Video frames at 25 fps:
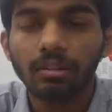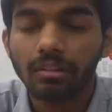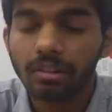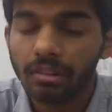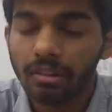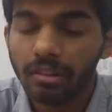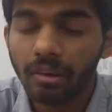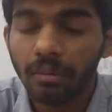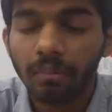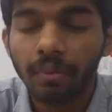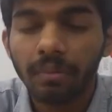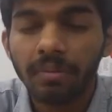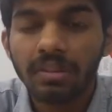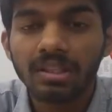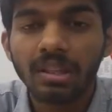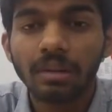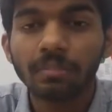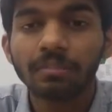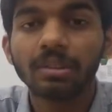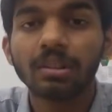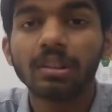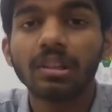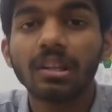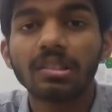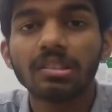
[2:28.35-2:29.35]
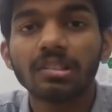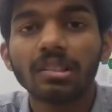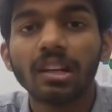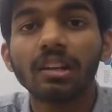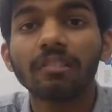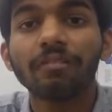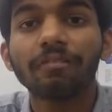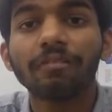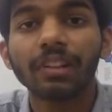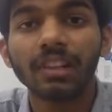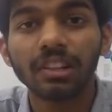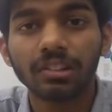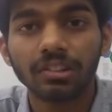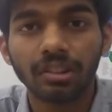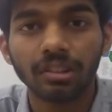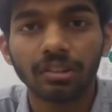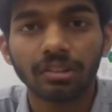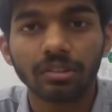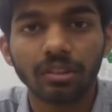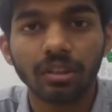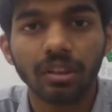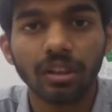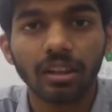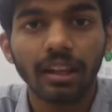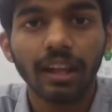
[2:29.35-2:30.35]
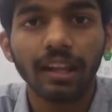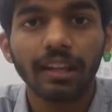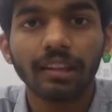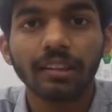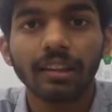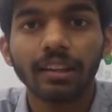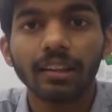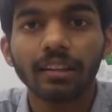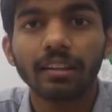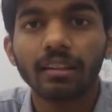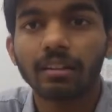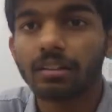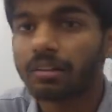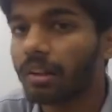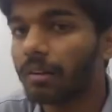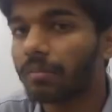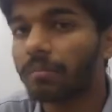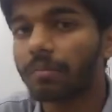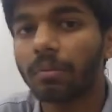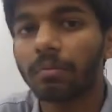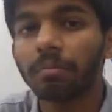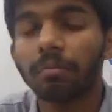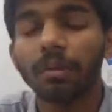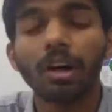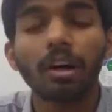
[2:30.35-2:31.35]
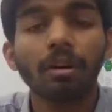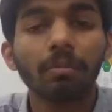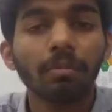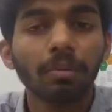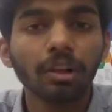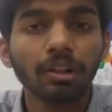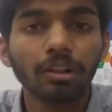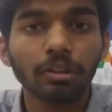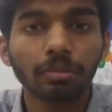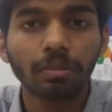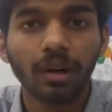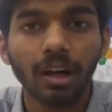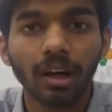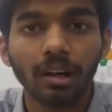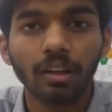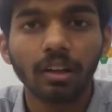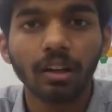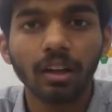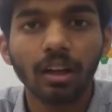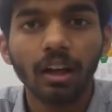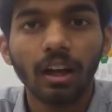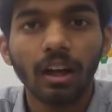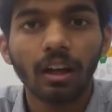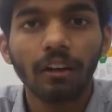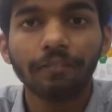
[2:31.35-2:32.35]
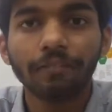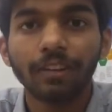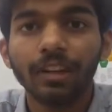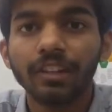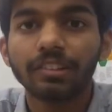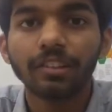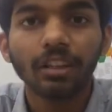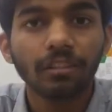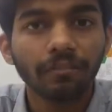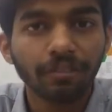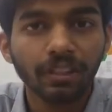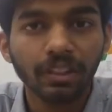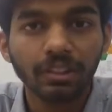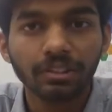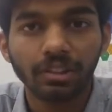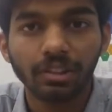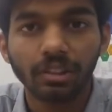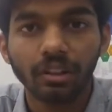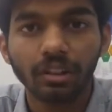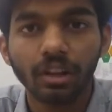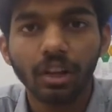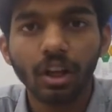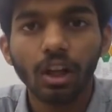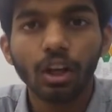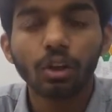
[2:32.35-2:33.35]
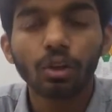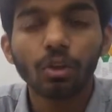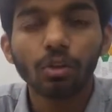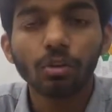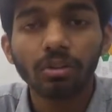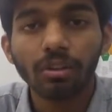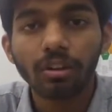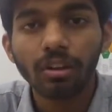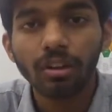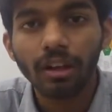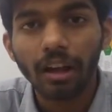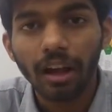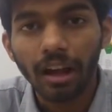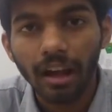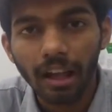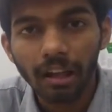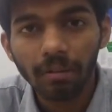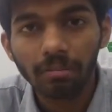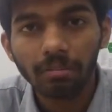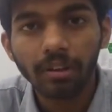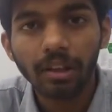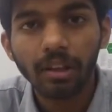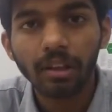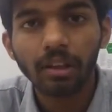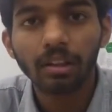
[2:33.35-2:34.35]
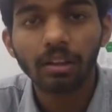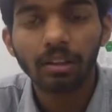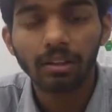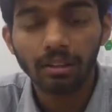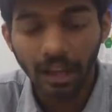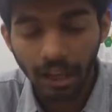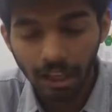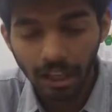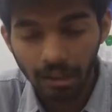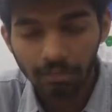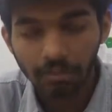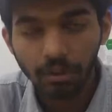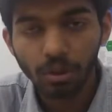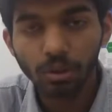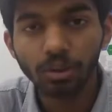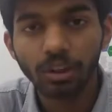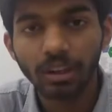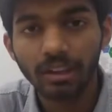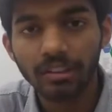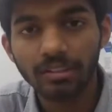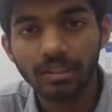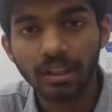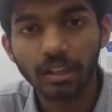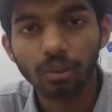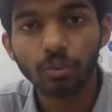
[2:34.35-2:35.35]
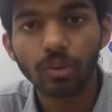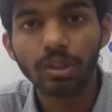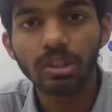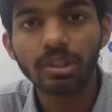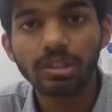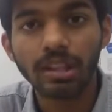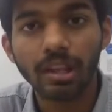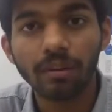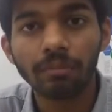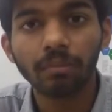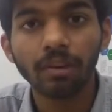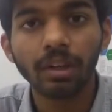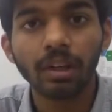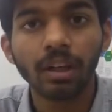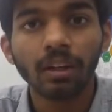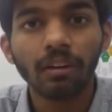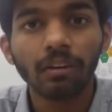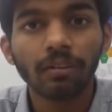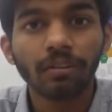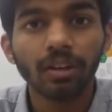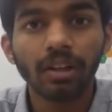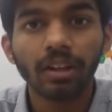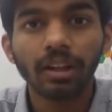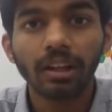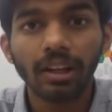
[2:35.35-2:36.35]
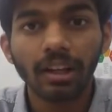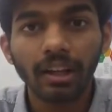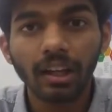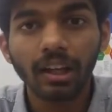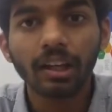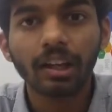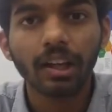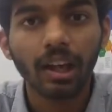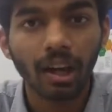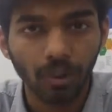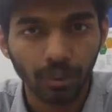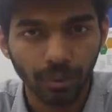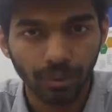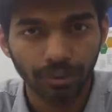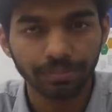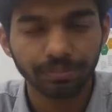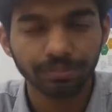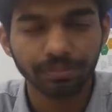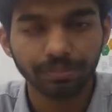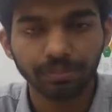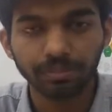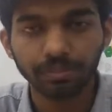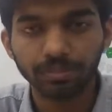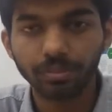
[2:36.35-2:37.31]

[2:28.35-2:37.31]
remember some distinct features, like a birthmark, a facial feature, to help you distinguish them in a crowd.